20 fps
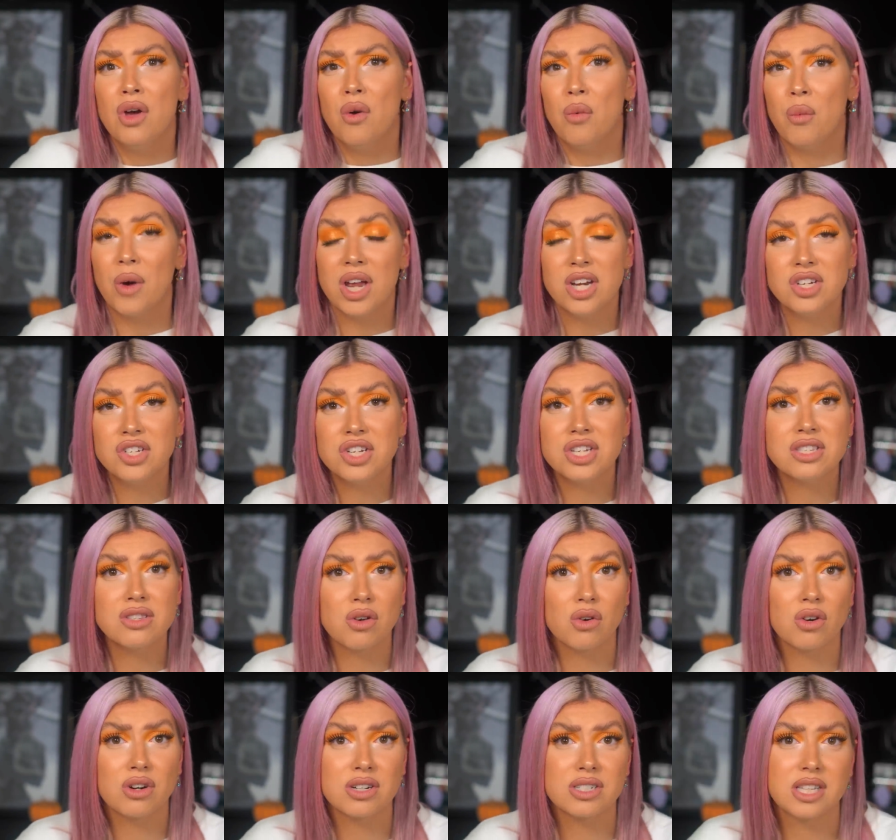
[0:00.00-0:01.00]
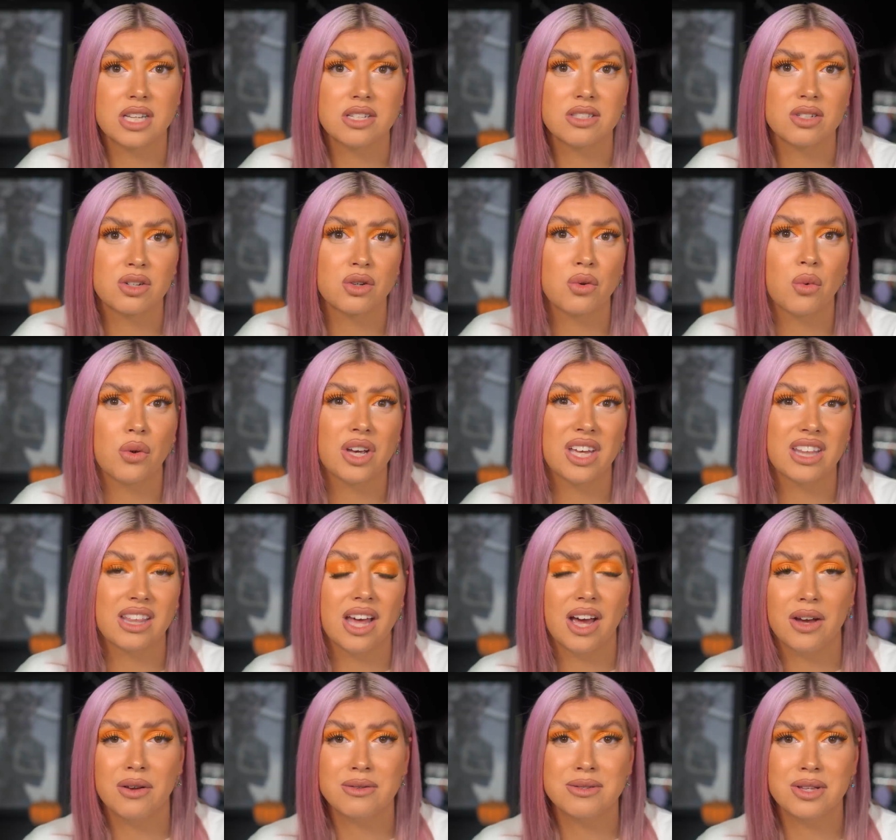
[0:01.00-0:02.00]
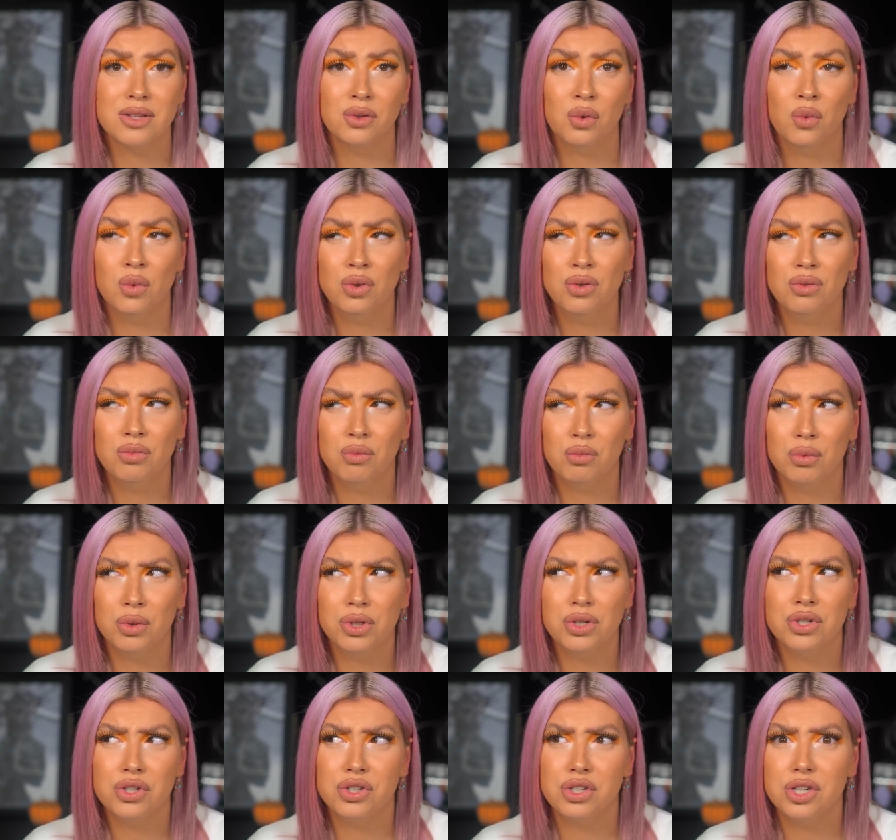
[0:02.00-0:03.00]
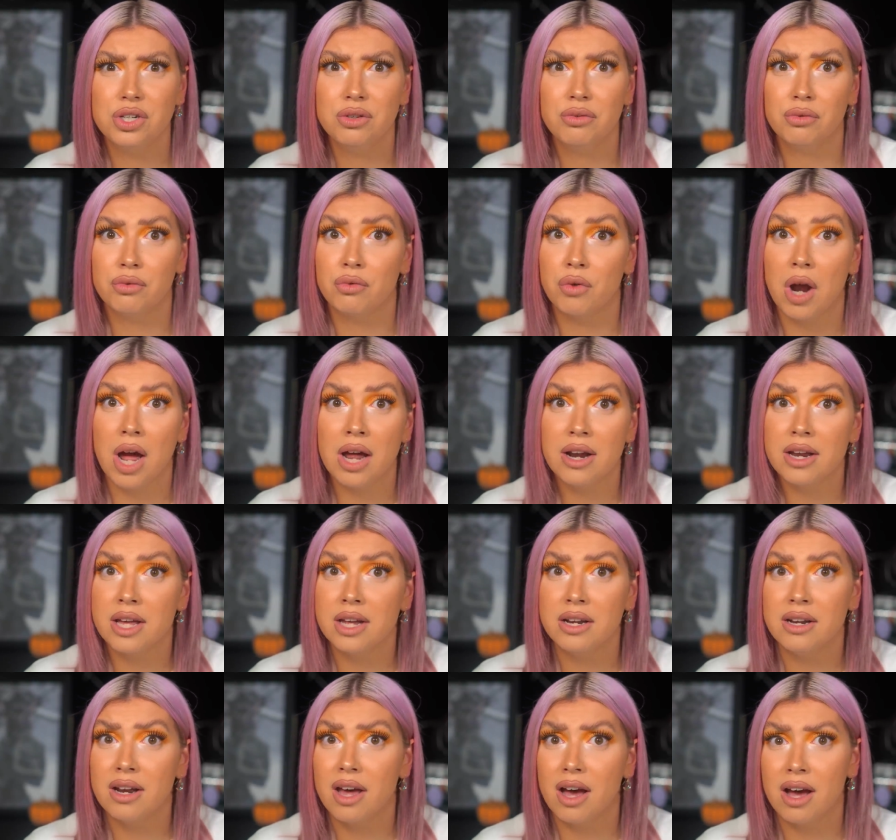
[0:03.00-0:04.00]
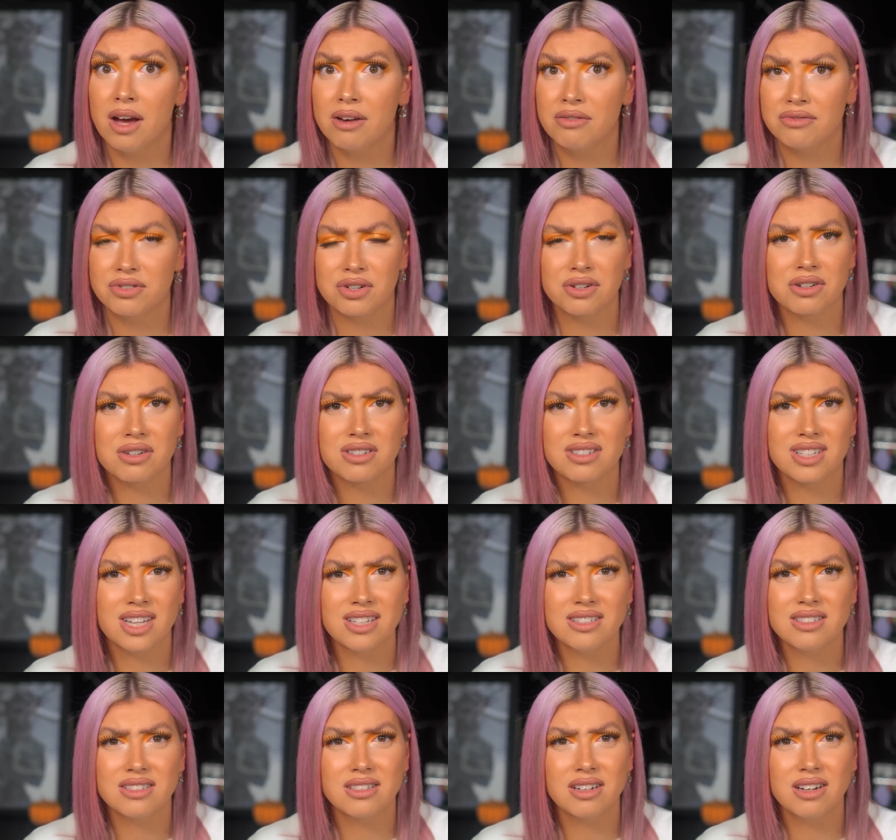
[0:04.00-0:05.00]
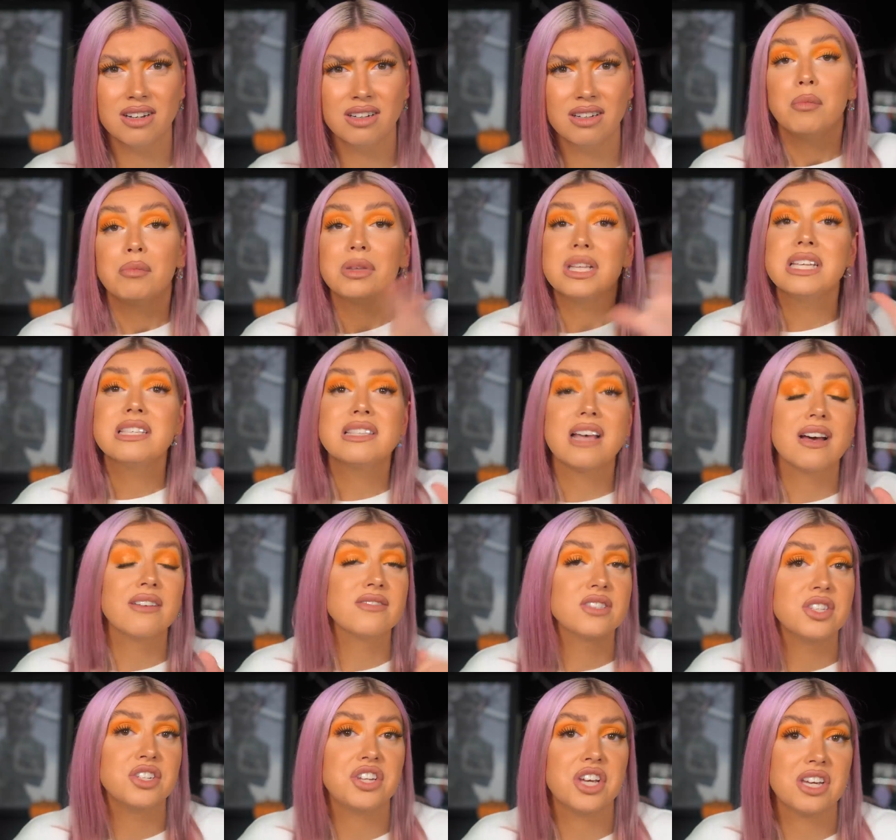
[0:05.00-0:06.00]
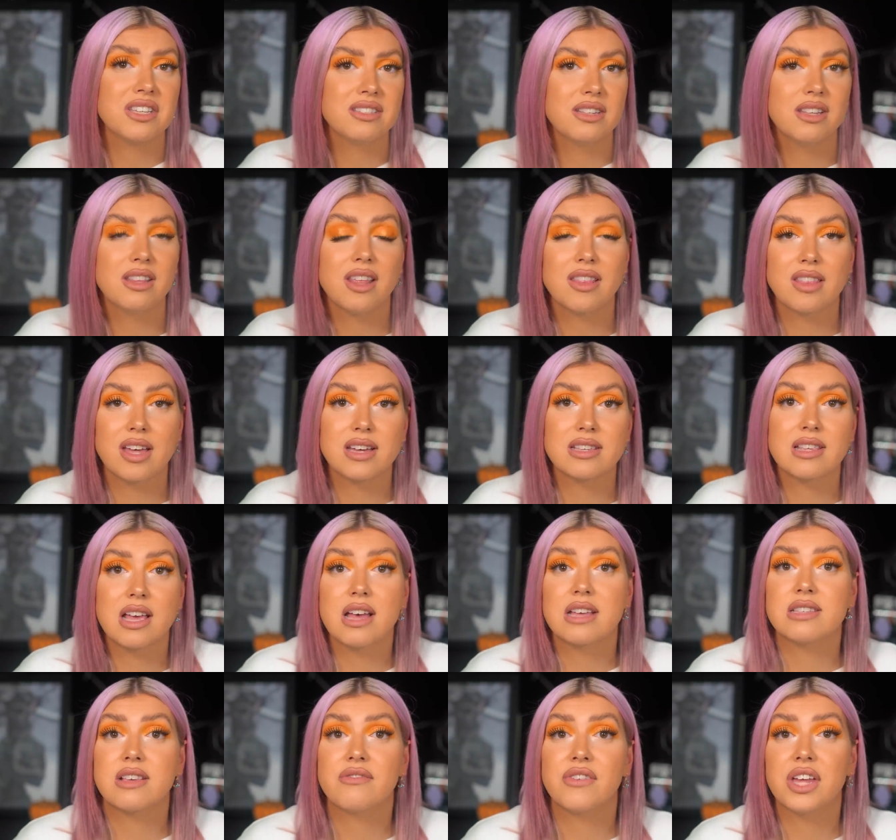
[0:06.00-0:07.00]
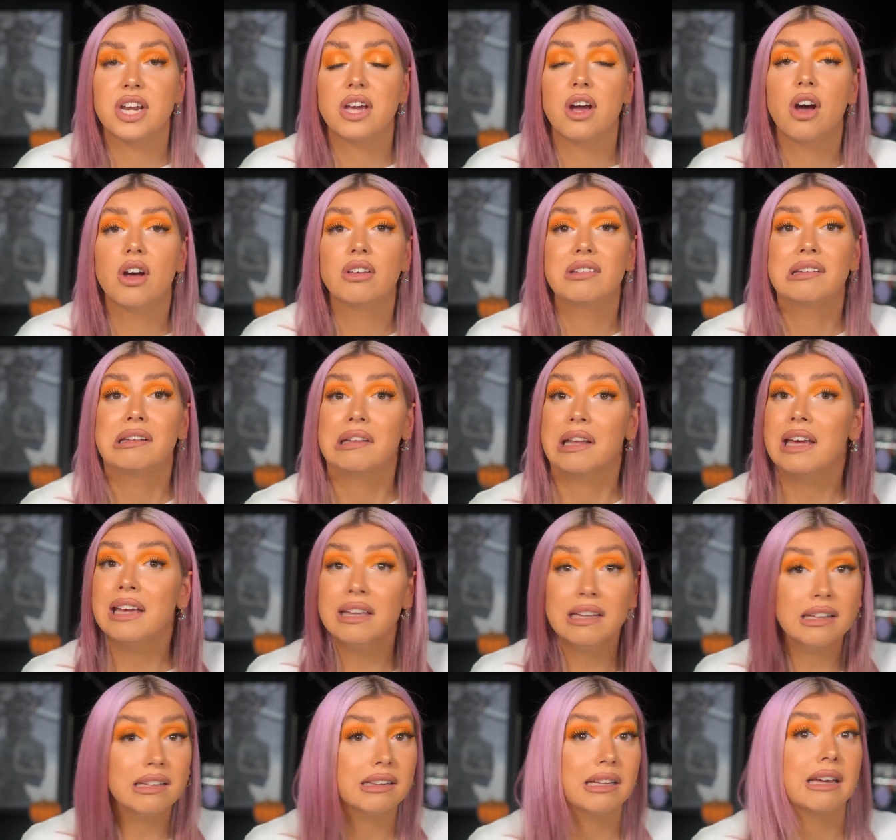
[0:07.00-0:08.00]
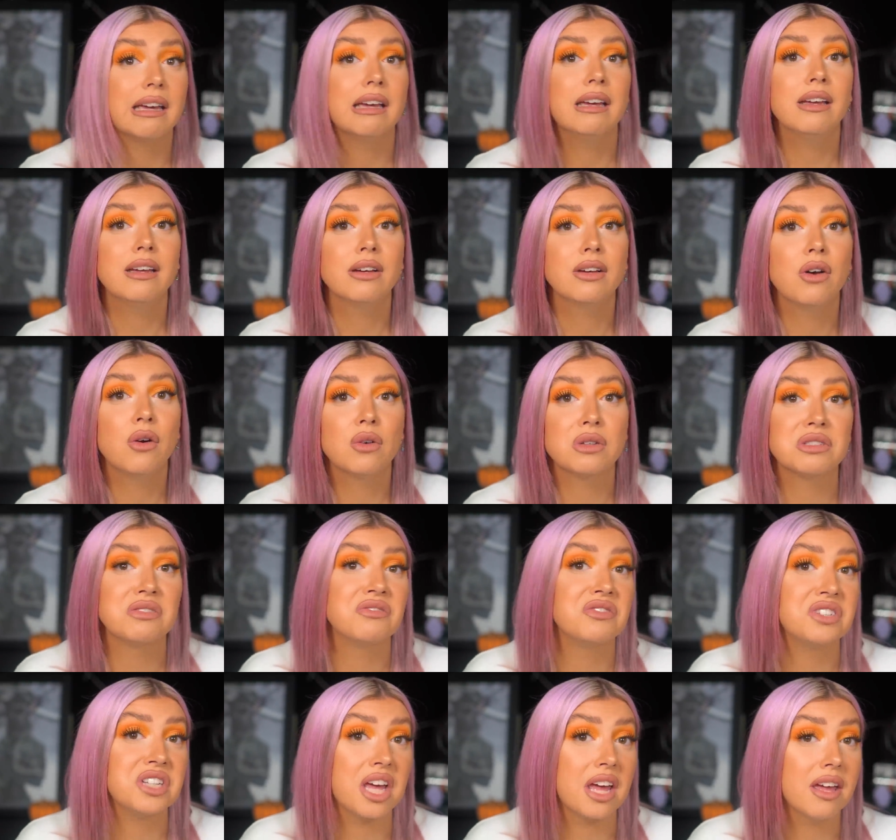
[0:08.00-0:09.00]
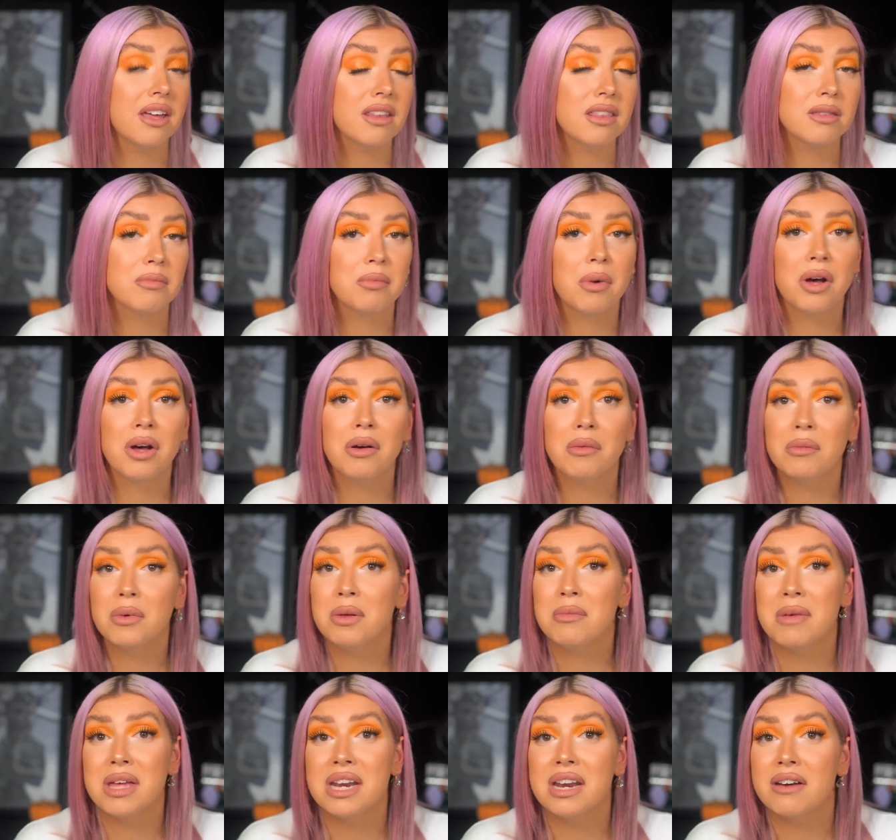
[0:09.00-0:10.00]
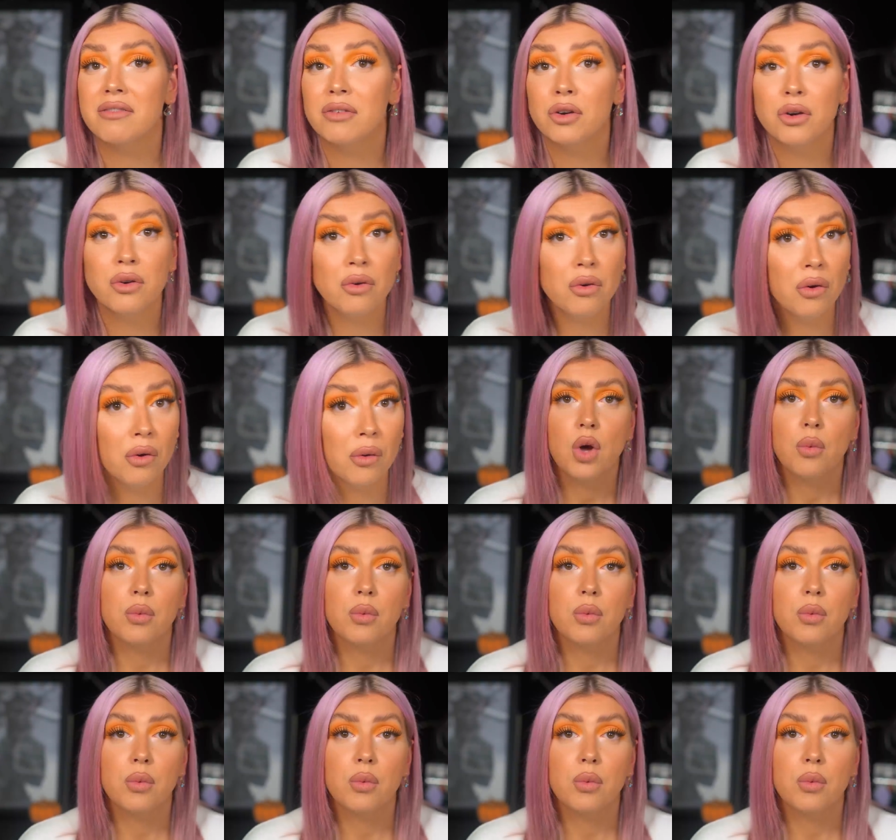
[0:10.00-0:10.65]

When she saw her sister going in the house alone, wouldn't she have ran in after her sister? Police have suggested that this is a very unlikely cause of death, but we may never know.